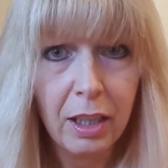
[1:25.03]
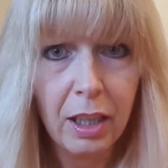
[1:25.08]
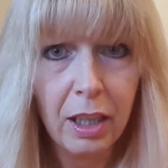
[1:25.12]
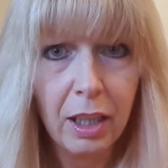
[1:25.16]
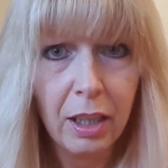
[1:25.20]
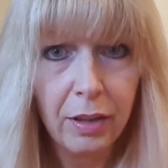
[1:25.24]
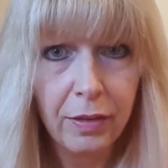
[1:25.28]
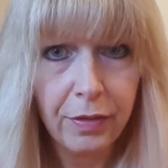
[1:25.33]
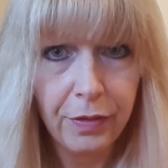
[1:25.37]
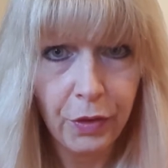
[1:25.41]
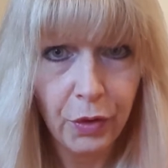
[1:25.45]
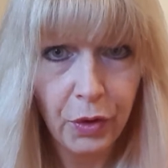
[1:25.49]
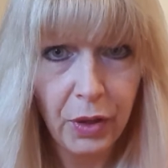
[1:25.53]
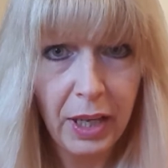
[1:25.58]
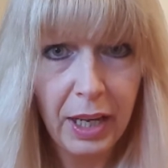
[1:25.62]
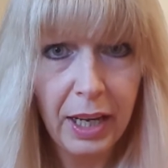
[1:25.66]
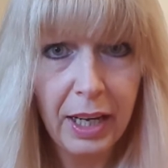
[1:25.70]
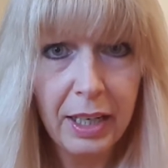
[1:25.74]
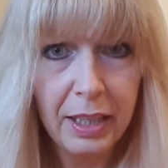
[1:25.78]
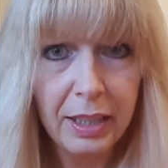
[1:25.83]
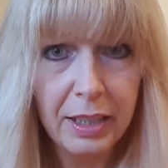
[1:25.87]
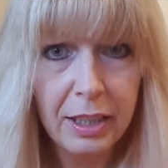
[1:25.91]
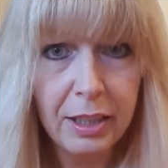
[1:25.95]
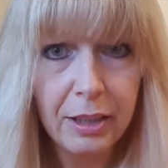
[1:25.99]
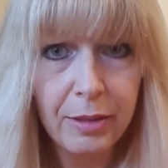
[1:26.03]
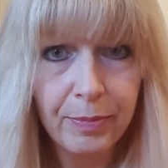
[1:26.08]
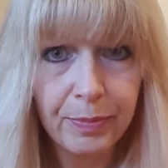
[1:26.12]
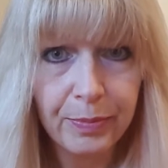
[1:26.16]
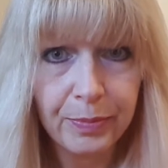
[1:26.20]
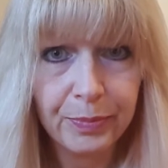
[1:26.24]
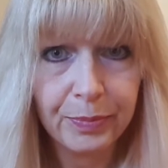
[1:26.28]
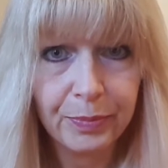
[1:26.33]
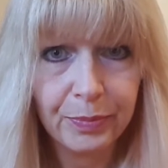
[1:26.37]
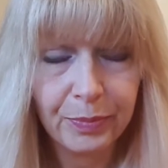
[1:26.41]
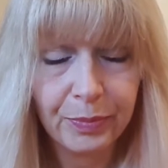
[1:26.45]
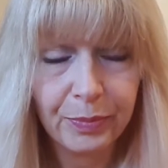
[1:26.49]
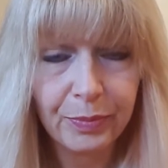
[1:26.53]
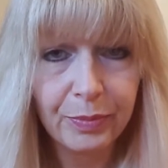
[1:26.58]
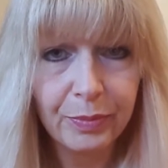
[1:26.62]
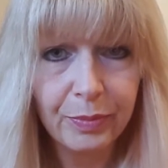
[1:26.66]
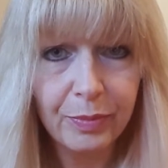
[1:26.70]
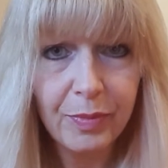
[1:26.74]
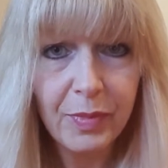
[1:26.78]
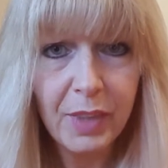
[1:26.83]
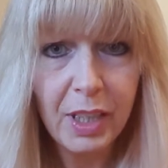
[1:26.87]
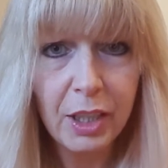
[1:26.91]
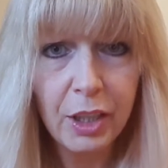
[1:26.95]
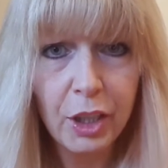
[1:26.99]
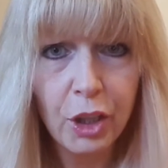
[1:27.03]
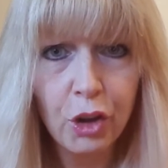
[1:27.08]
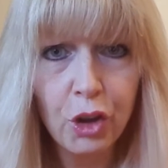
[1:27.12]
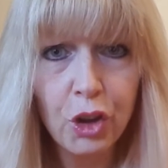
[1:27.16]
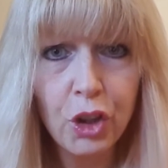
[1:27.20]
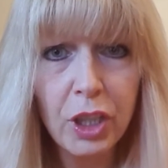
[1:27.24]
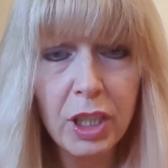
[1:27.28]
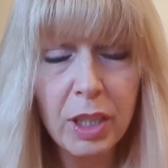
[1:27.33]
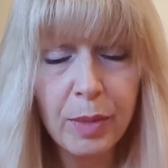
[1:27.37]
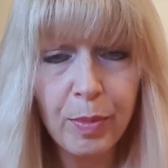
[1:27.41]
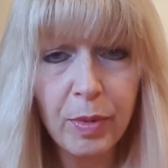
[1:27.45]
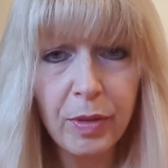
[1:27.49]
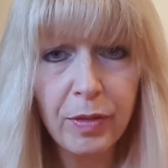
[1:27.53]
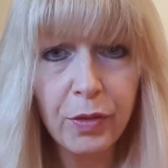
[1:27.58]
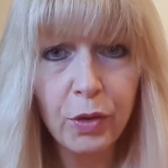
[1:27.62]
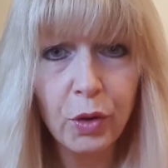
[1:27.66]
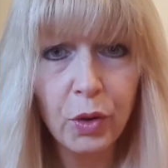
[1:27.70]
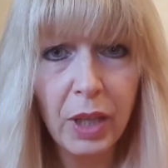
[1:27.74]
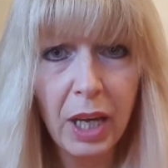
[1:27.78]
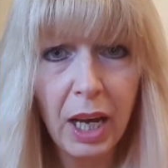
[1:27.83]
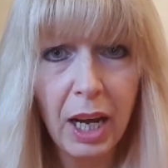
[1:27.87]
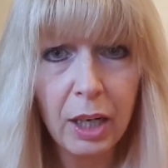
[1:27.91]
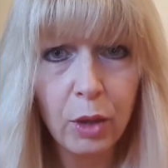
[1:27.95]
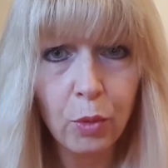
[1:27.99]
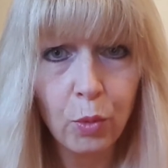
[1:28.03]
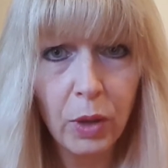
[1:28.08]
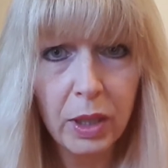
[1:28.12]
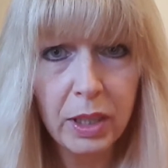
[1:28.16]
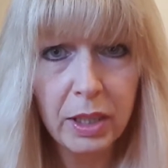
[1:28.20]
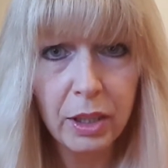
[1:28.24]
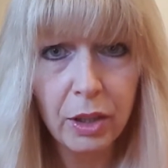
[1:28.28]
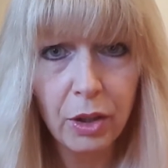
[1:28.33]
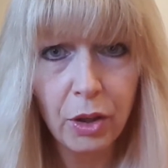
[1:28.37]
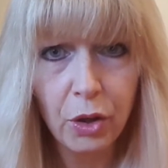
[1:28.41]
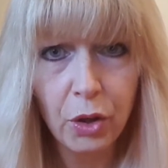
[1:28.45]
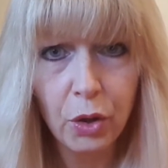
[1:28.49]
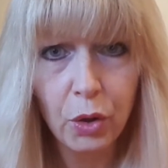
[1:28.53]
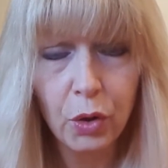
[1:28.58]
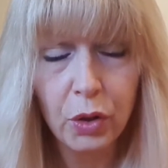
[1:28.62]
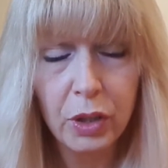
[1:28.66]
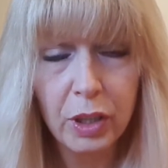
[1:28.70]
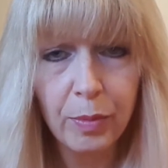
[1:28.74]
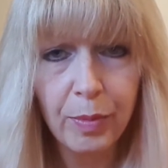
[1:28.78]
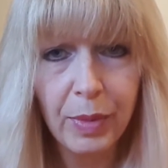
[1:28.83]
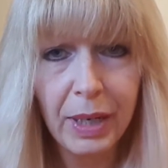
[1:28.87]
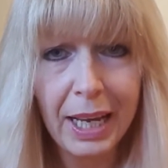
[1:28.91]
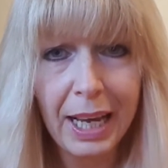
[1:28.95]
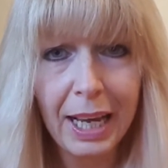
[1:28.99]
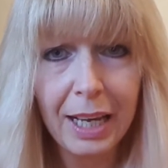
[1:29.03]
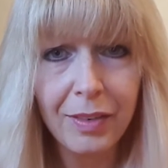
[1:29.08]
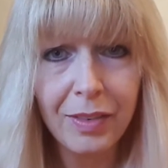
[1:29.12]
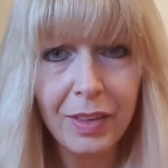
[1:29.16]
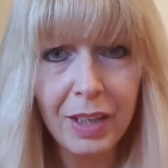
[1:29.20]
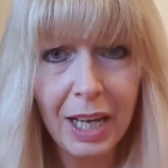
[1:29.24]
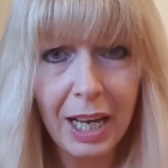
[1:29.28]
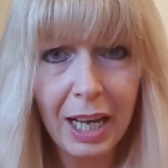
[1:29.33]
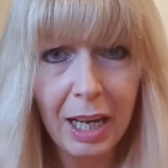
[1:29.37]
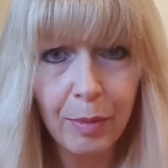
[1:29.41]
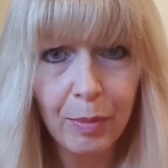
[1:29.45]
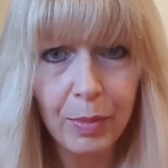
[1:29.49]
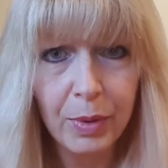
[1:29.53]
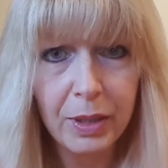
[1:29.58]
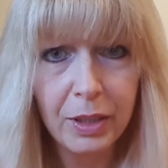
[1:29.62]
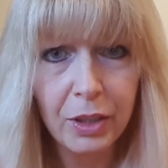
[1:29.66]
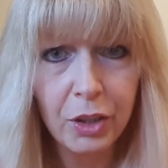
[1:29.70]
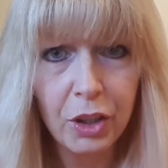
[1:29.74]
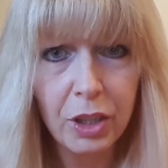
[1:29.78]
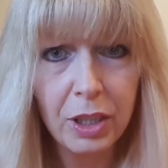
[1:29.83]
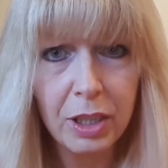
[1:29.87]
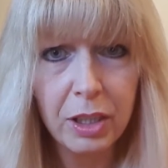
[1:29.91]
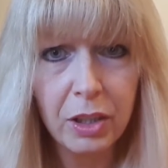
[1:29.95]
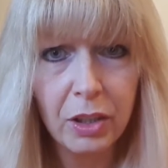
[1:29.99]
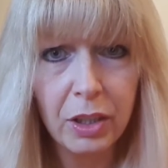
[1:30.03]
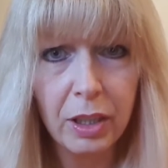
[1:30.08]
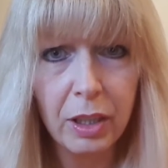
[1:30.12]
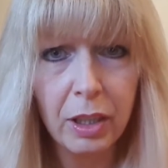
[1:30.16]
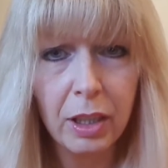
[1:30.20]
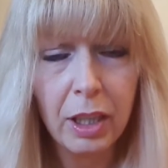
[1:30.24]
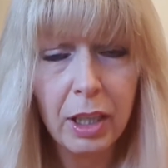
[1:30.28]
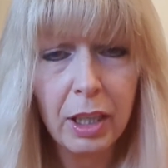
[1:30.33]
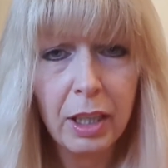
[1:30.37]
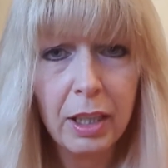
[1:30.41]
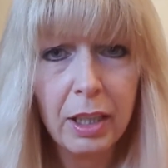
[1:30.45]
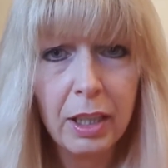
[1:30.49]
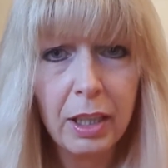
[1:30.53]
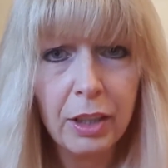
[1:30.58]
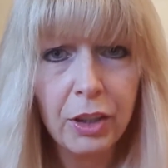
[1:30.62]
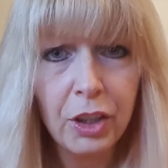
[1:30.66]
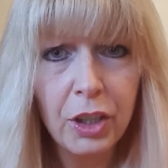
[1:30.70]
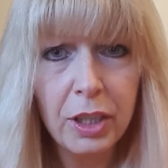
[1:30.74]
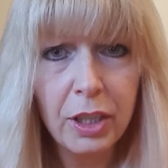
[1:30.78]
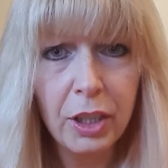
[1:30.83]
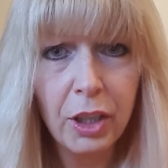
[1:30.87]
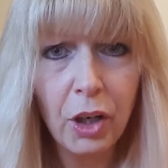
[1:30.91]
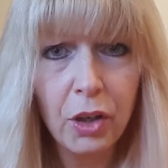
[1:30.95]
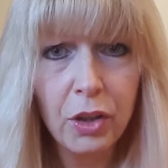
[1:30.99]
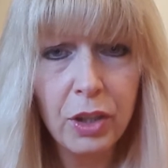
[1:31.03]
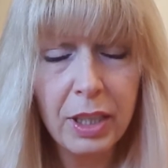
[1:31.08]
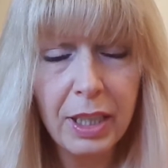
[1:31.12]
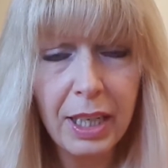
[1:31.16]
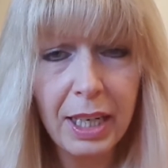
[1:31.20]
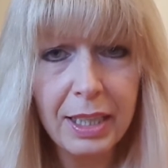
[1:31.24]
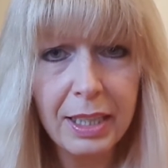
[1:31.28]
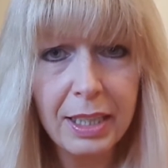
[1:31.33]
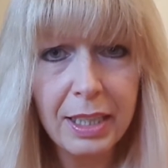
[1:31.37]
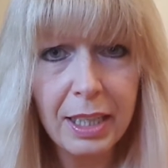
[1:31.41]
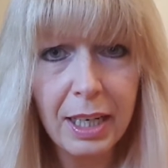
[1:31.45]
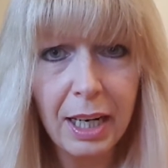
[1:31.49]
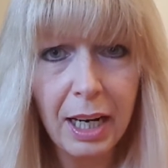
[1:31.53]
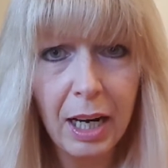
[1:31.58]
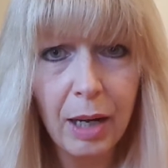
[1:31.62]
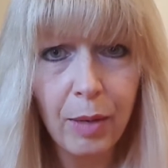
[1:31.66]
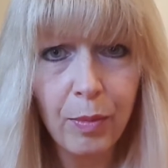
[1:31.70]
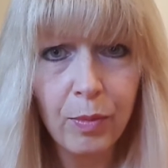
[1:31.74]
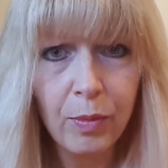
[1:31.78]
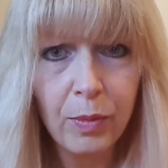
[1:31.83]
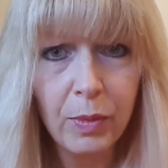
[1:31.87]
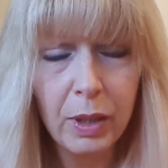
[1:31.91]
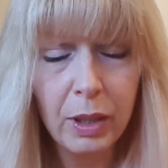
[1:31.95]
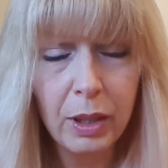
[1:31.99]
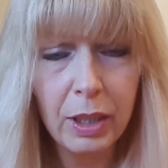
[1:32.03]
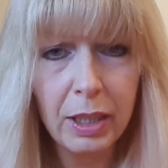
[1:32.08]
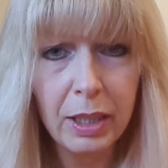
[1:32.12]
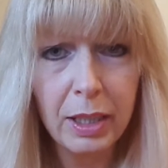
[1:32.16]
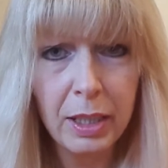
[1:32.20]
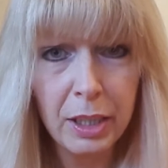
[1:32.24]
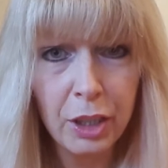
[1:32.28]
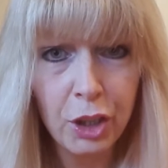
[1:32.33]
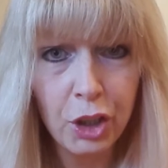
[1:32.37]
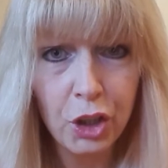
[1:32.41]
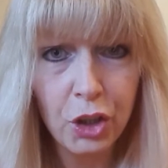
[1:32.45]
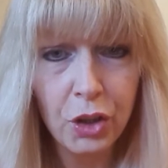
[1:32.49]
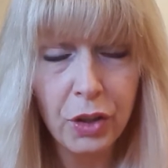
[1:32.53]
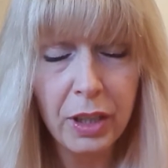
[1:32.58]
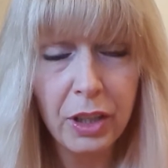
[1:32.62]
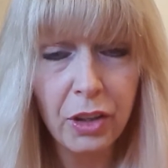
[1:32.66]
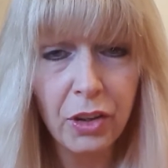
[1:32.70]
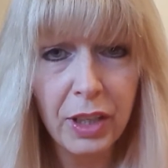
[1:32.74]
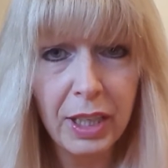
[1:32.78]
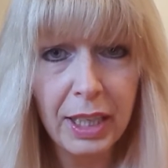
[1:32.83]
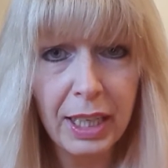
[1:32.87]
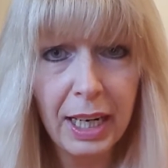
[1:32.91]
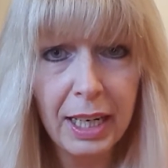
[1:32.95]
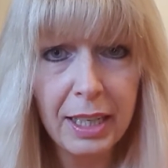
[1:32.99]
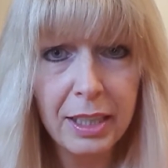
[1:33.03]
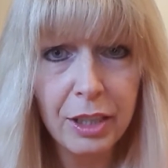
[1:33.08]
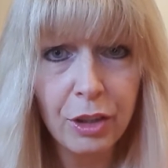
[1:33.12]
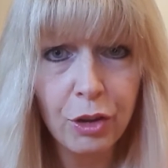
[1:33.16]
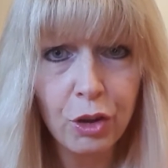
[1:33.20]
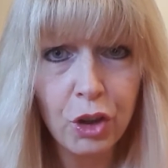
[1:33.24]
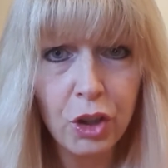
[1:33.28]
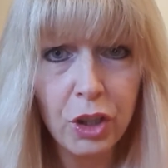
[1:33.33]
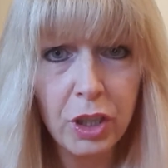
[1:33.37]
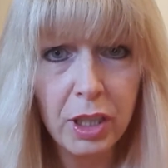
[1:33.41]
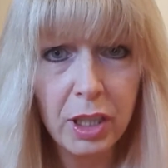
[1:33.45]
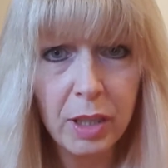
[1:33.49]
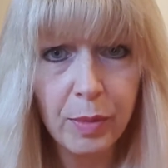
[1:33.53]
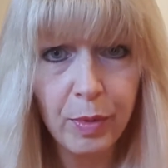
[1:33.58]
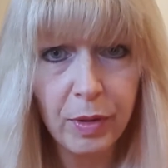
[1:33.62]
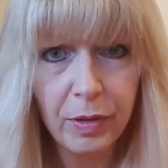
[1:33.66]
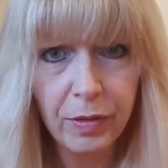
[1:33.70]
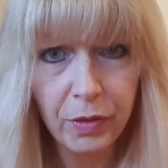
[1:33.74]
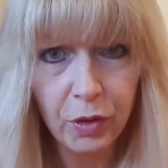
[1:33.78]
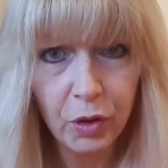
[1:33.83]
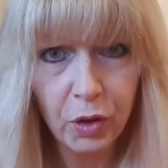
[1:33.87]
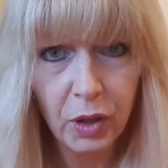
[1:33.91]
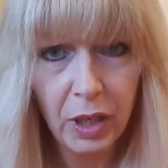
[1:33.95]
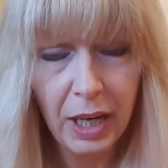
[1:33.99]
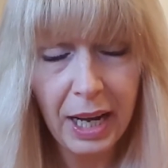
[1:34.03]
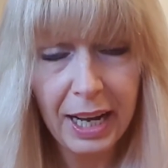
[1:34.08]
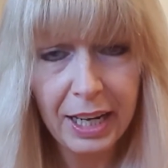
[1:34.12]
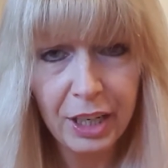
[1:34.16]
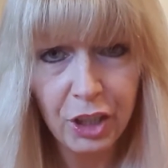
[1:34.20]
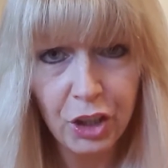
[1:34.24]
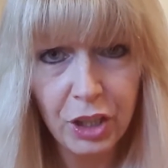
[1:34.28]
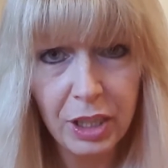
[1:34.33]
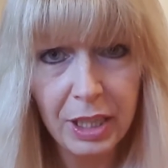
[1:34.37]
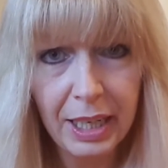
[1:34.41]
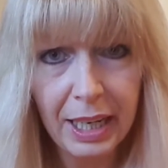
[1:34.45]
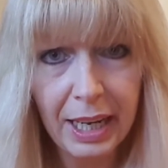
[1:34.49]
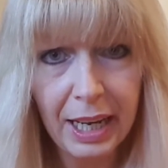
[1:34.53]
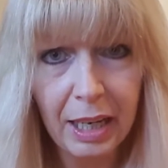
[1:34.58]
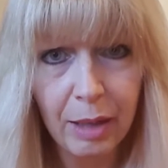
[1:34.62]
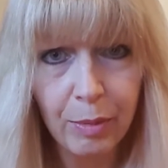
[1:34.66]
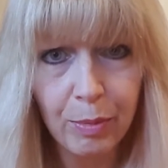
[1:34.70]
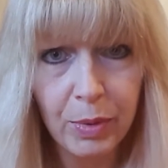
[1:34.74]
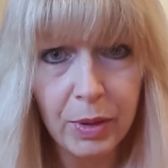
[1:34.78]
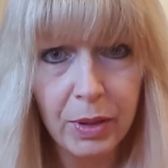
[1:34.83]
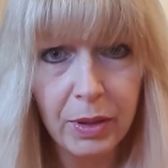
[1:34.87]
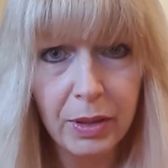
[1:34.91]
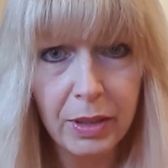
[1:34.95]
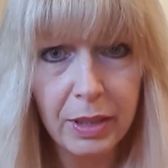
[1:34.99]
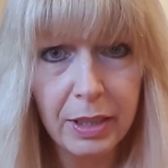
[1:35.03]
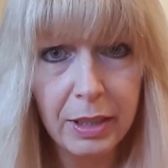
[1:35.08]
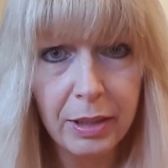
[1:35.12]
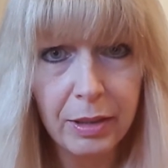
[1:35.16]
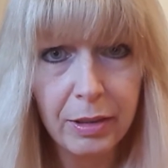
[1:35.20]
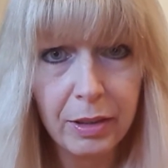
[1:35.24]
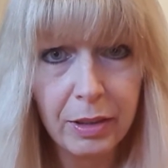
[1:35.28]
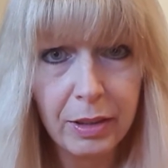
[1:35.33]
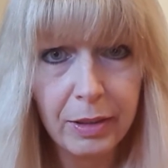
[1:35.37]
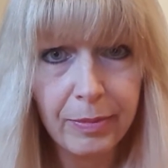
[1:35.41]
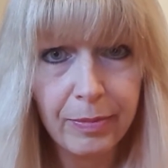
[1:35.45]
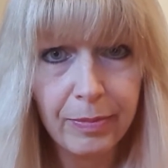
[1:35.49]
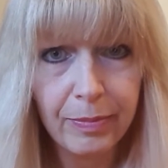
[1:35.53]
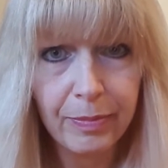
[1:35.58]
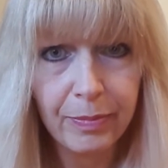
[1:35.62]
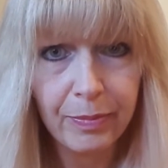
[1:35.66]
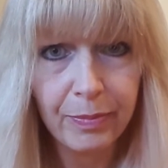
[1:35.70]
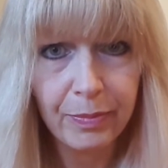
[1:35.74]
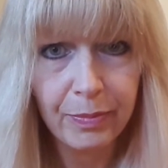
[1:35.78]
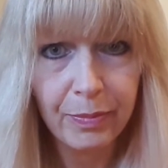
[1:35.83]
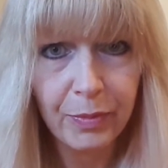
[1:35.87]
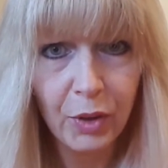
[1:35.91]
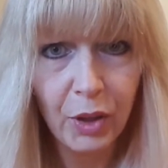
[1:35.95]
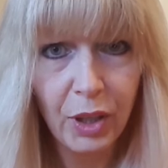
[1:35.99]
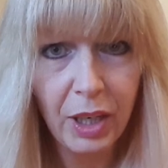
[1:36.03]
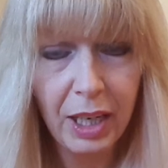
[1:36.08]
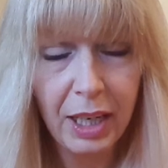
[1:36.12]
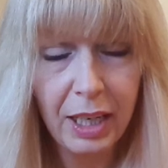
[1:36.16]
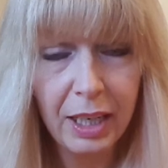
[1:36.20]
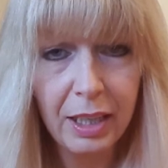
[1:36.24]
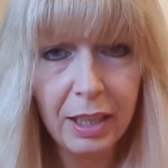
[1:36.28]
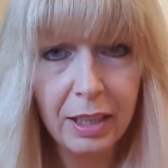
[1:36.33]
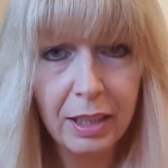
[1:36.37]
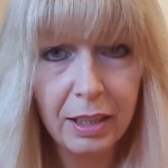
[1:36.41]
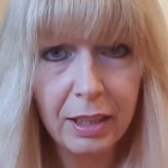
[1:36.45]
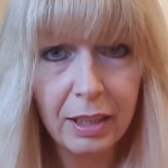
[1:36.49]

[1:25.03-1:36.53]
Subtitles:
for that. So just before that unwanted thought or behavior happens, just go to that time that is triggering that. So just before it actually happens. Okay?